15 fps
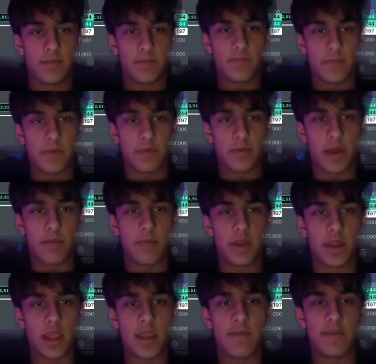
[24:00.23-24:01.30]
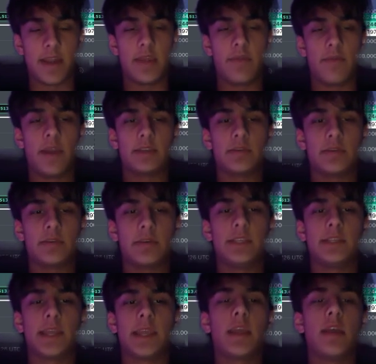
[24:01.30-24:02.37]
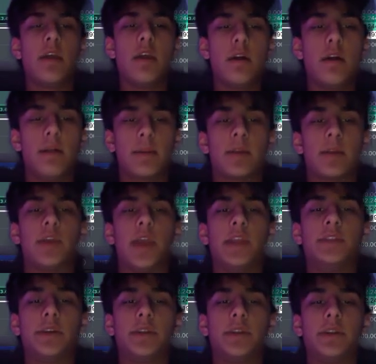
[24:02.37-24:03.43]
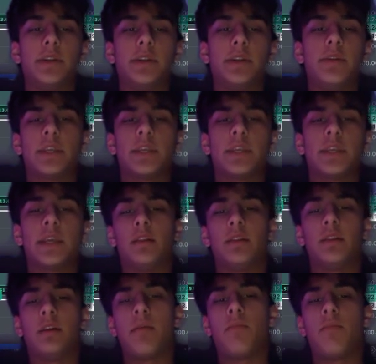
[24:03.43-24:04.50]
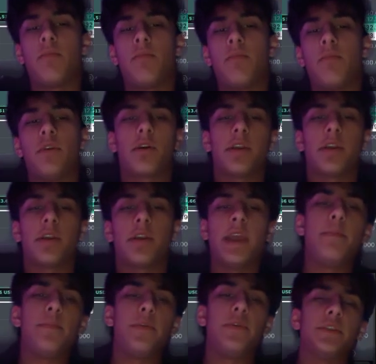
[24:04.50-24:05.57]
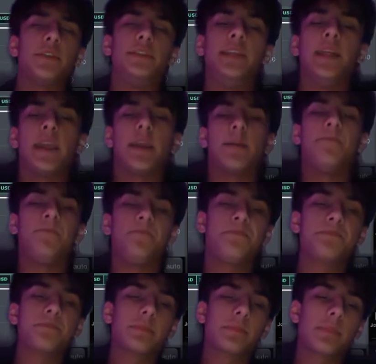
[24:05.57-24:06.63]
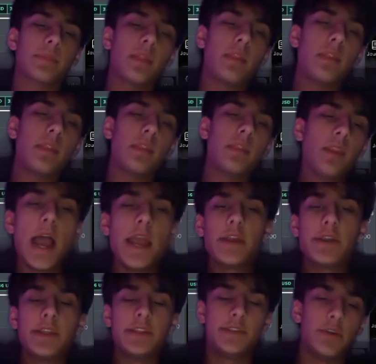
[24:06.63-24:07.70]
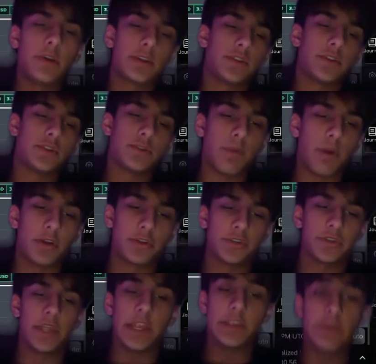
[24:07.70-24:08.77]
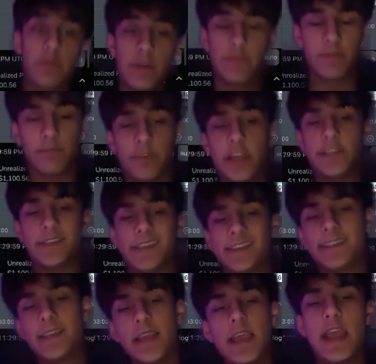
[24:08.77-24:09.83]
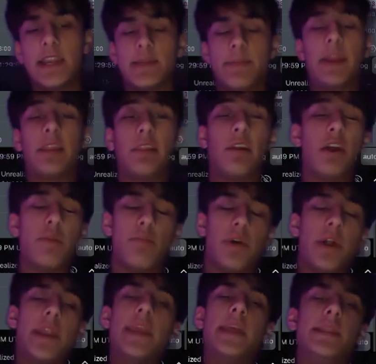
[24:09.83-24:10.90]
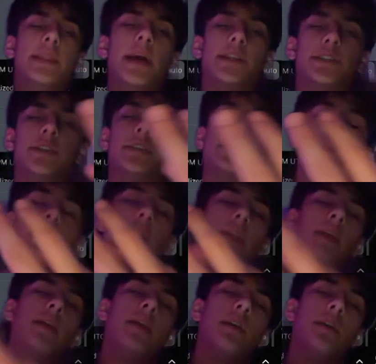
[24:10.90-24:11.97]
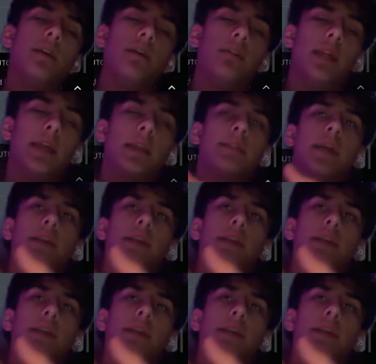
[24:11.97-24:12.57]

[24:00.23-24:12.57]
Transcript: And we're at break even anyway. So these like my trades on New York take a lot more longer to hit. But you can see like I already took partials at 2 different places and I made a lot of money. And that's just like that's